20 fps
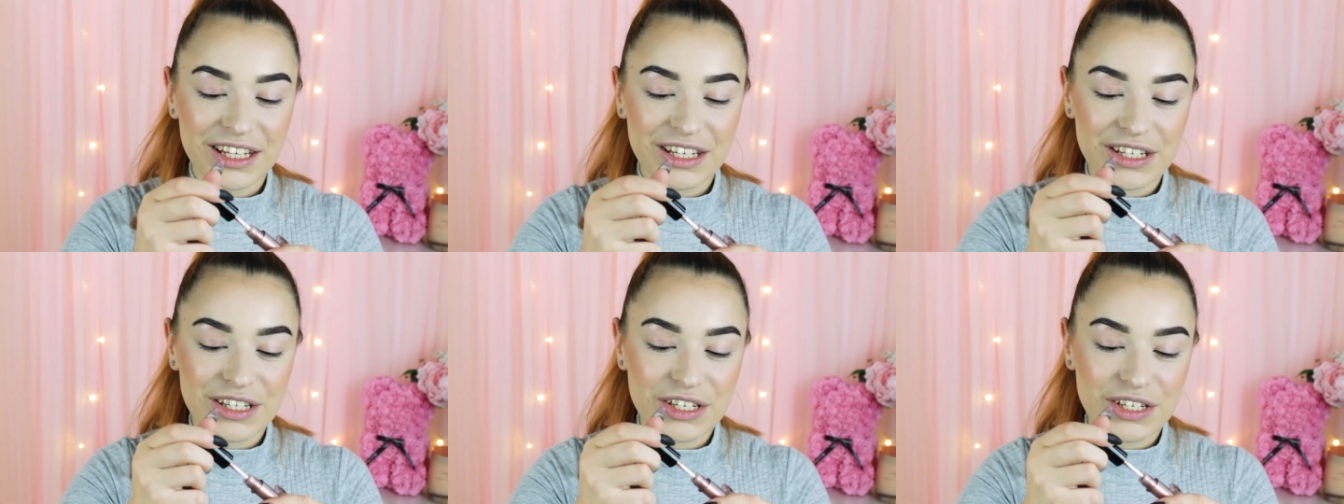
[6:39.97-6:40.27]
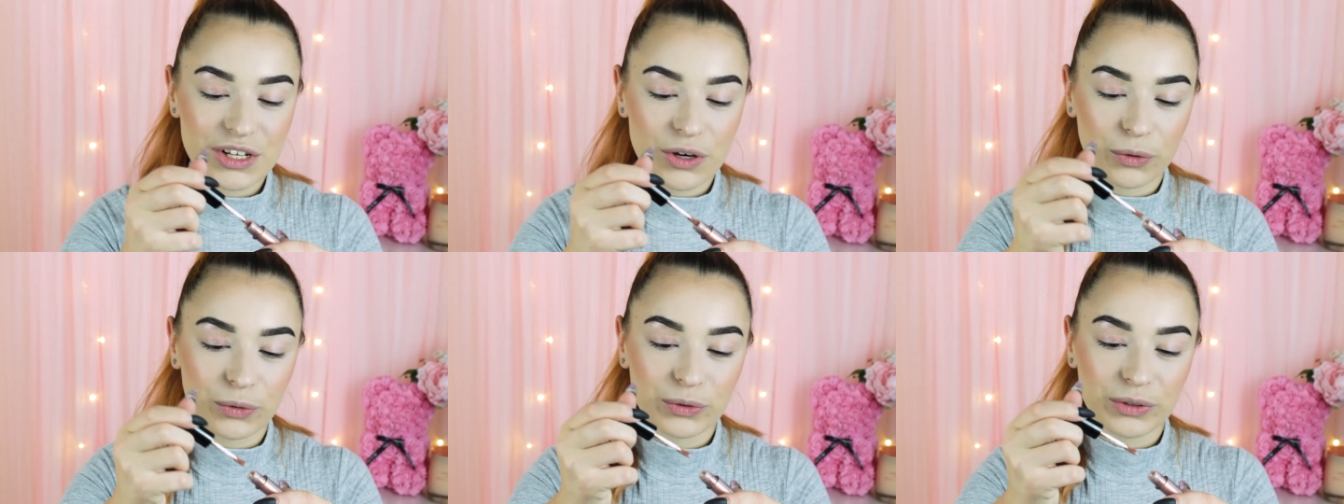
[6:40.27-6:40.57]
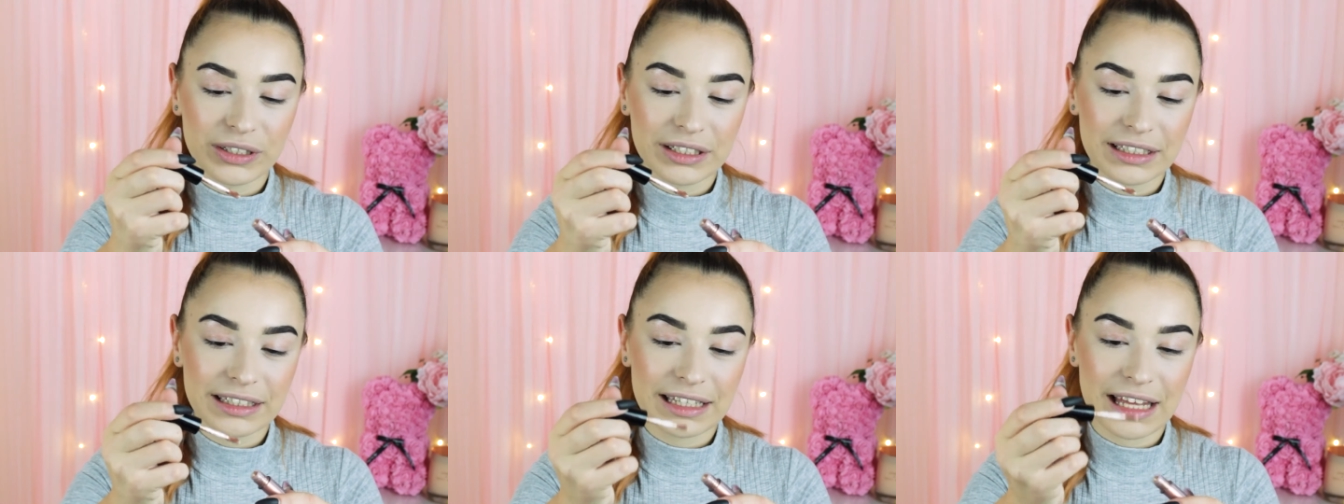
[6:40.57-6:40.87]
So
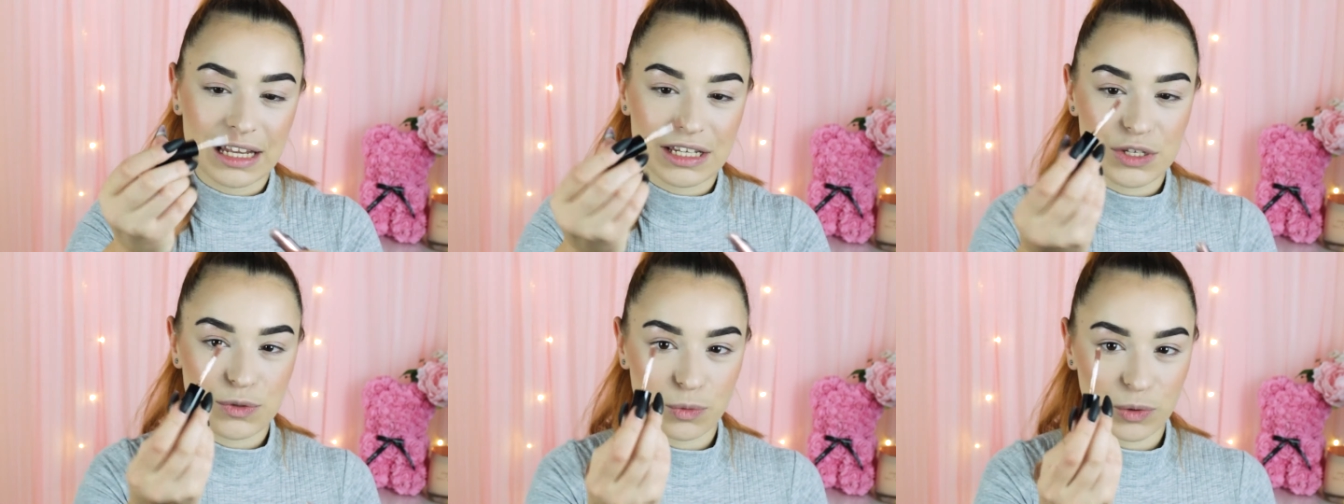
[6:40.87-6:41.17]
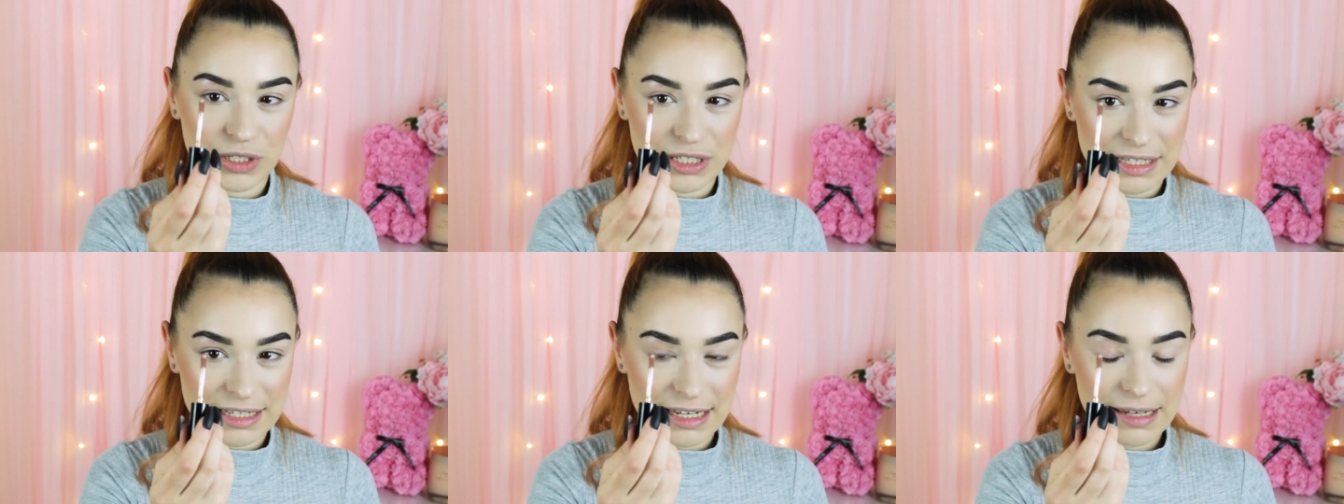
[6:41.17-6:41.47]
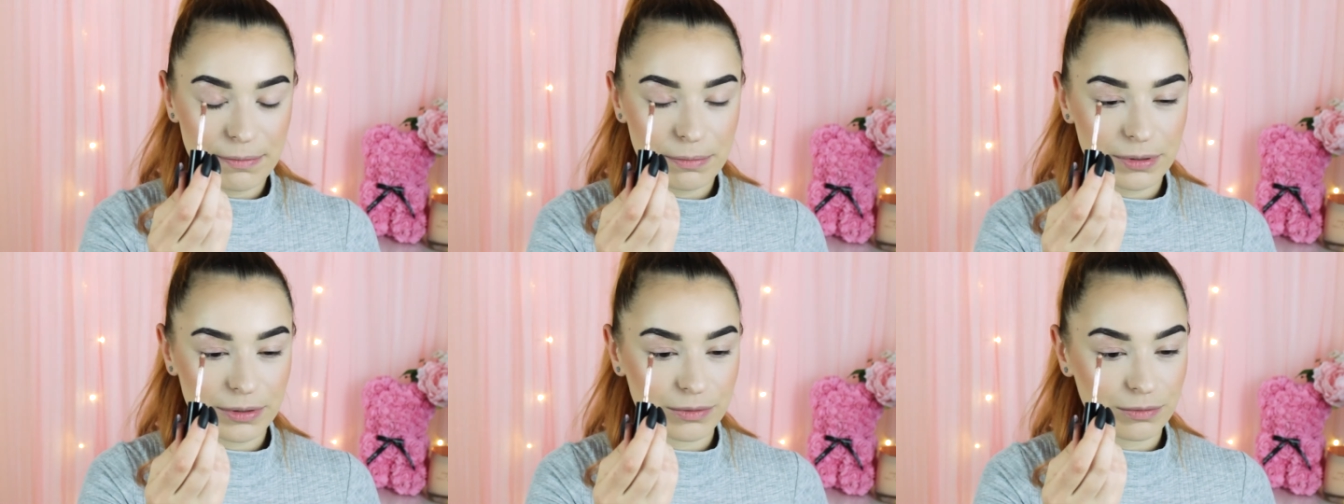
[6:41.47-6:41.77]
that's one
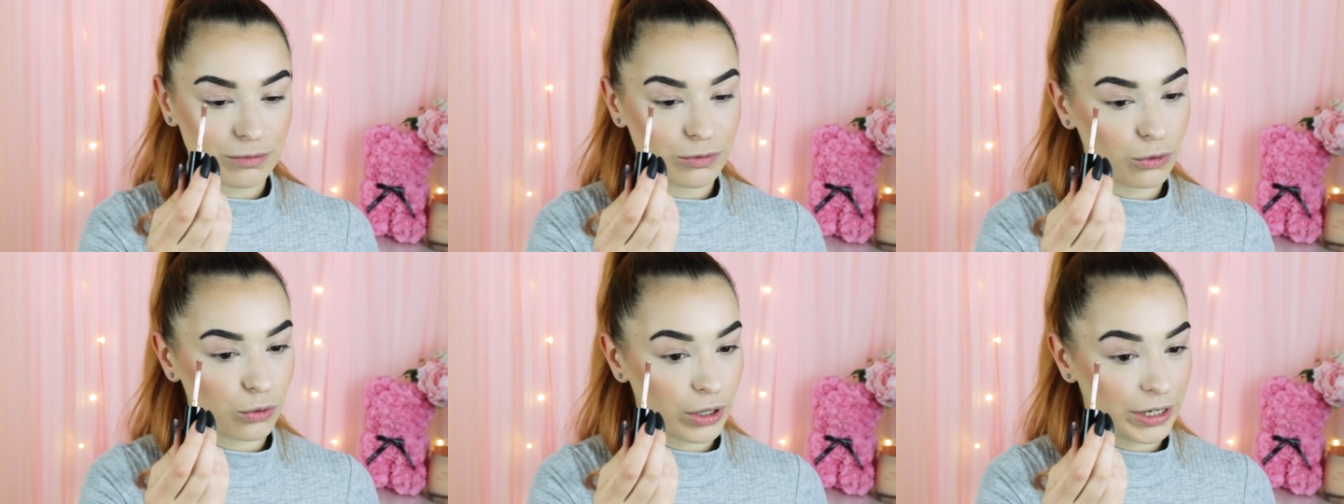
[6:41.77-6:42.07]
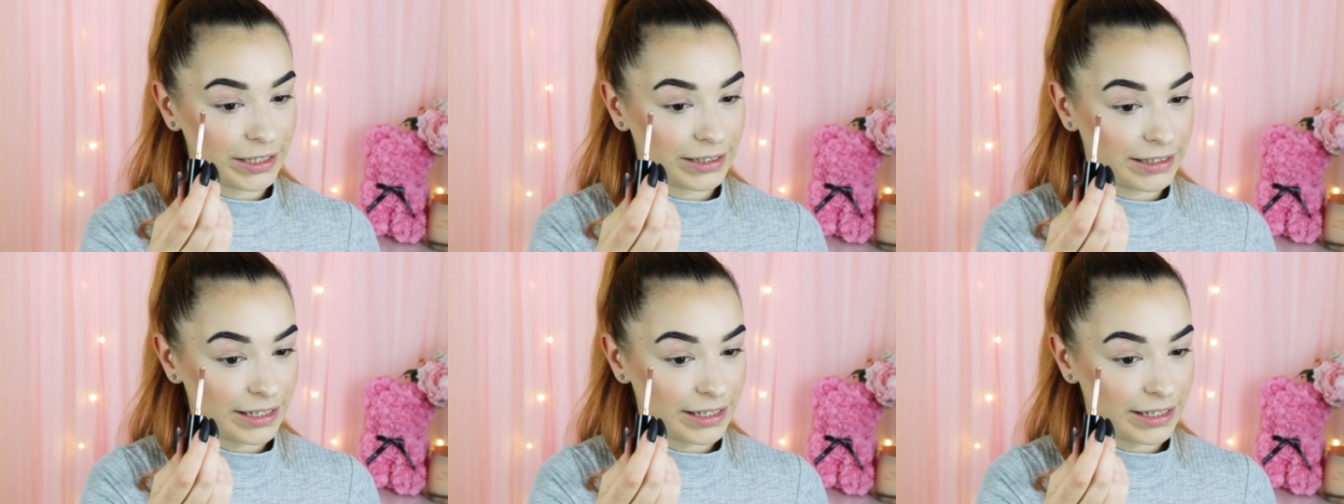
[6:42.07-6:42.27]
dip right